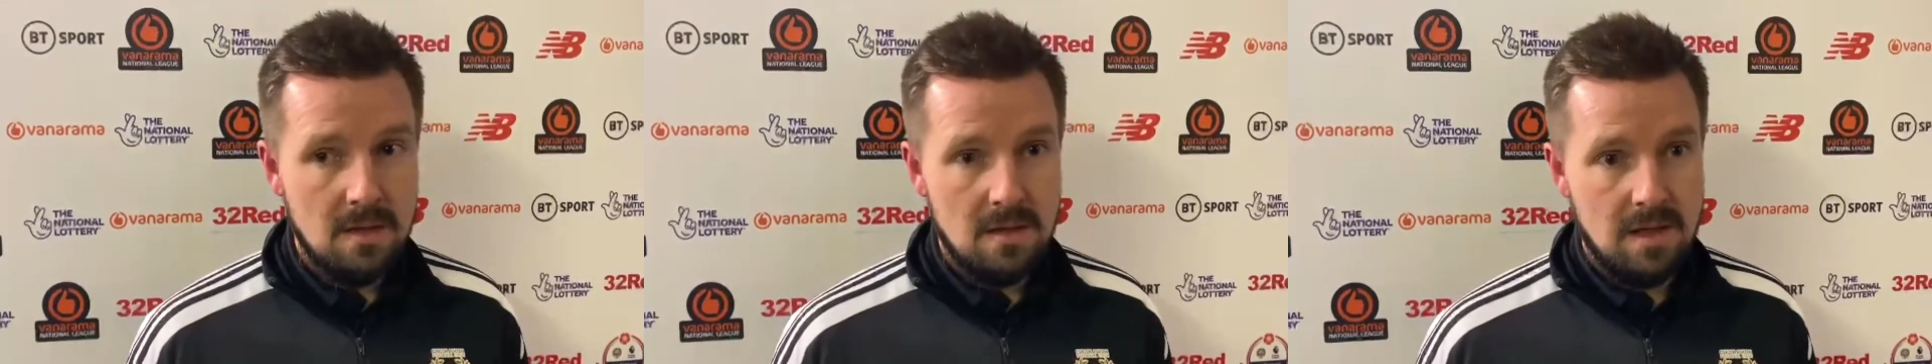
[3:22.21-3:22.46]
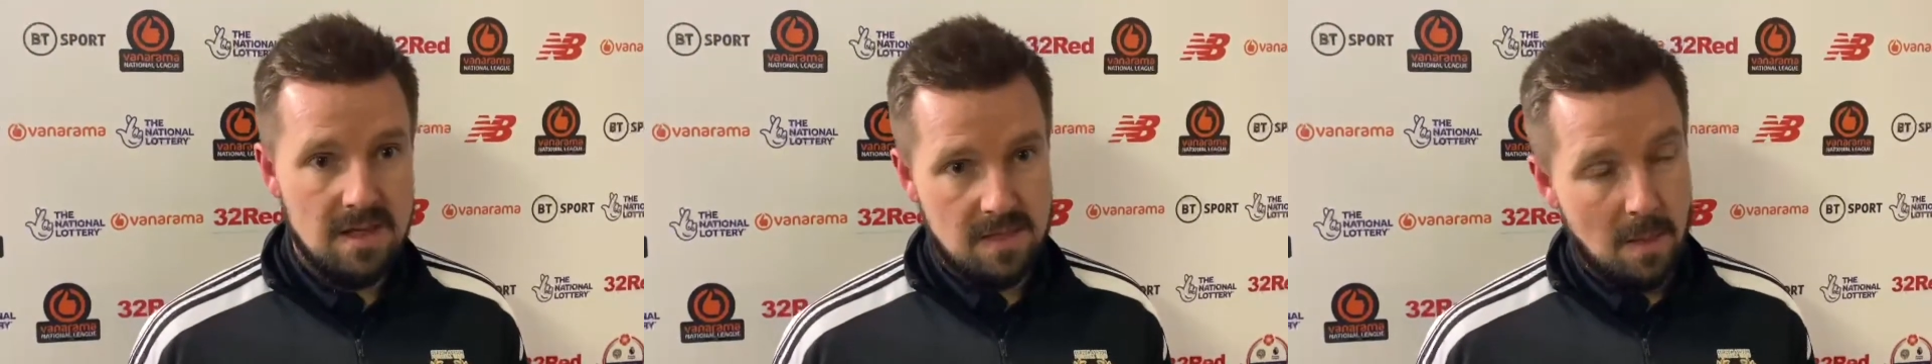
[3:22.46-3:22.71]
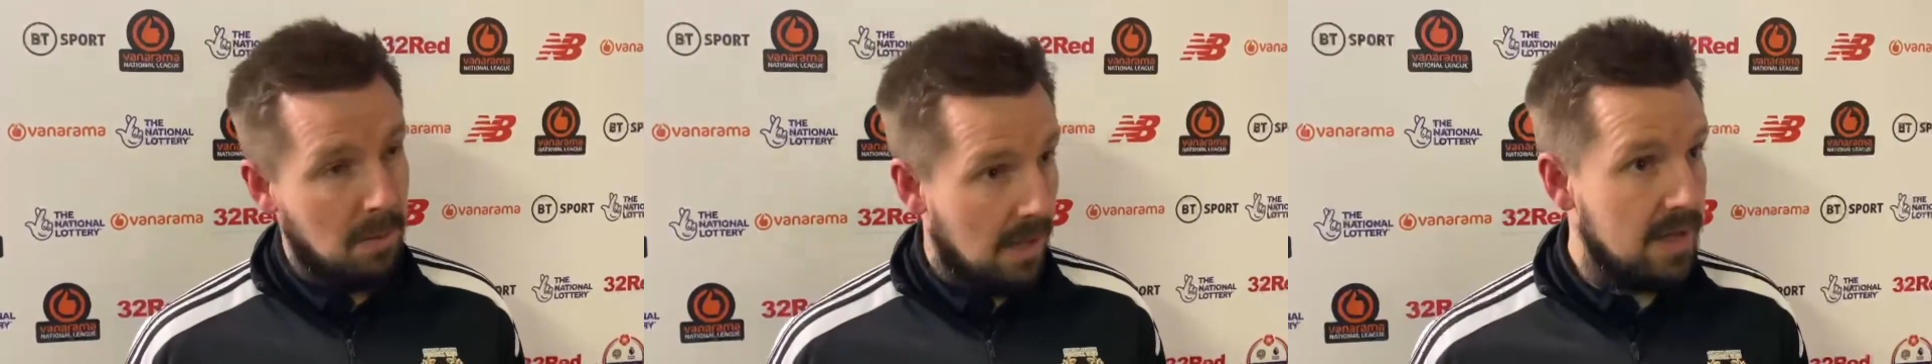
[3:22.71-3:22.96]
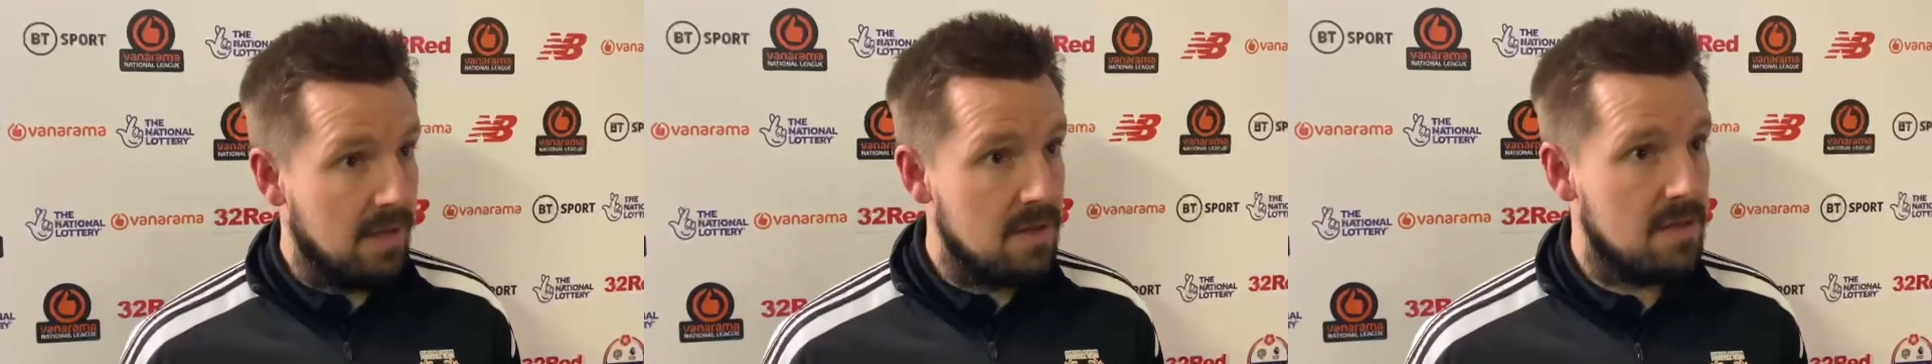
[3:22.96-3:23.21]
It's the
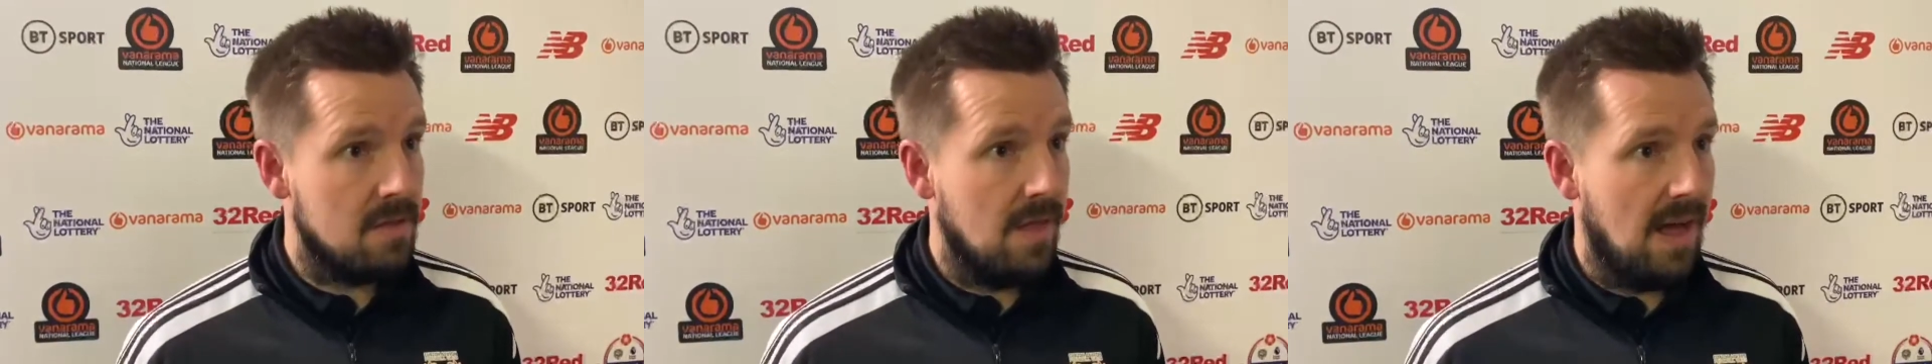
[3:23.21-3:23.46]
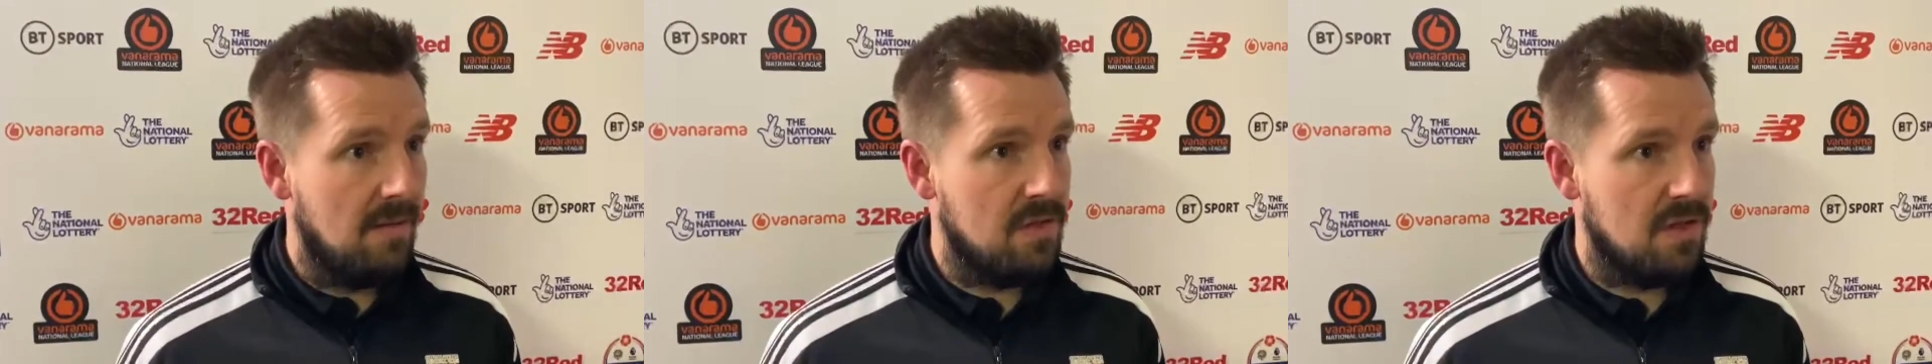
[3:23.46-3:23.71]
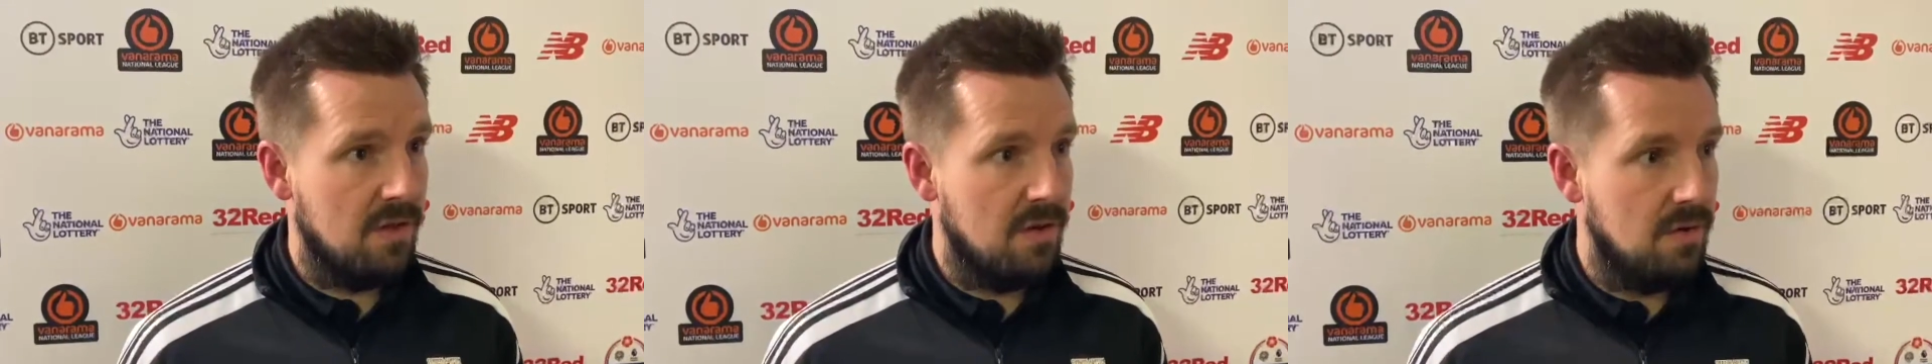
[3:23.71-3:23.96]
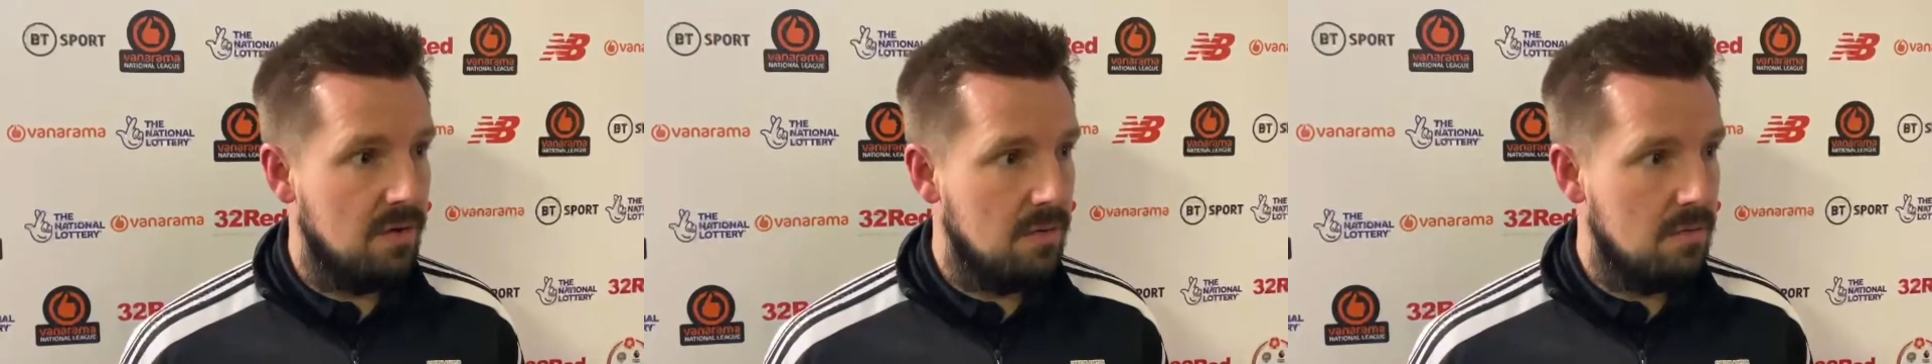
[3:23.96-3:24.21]
players that have to